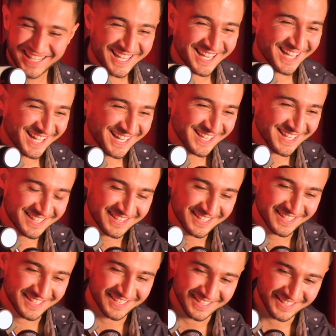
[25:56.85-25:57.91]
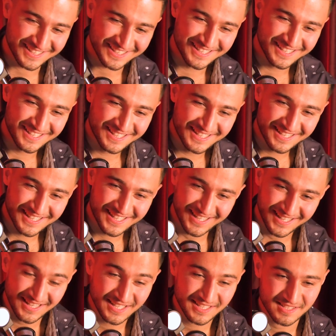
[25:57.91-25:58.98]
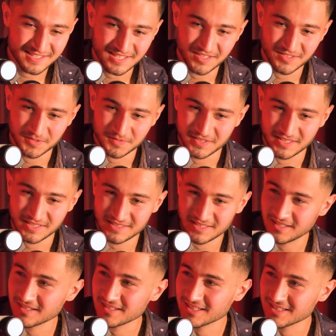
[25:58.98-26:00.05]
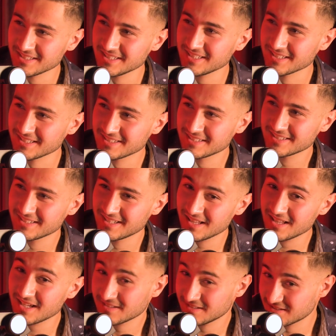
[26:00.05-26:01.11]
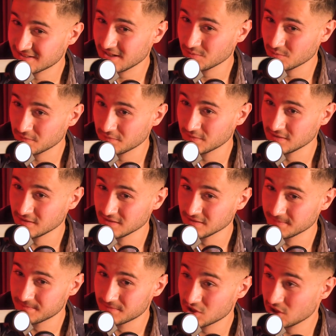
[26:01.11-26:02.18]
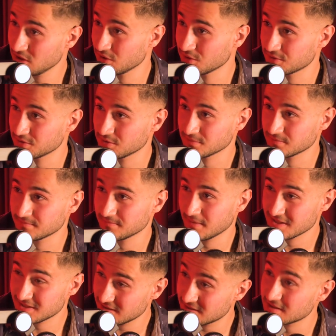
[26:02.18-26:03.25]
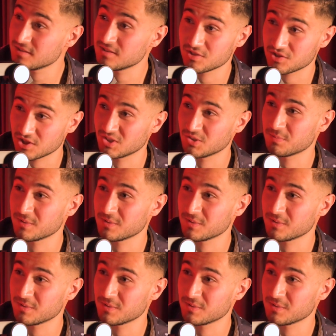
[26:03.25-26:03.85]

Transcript: yeah, I like the sound of the guitar a lot. Yeah, I like the sound of the cello too. My sister is a cello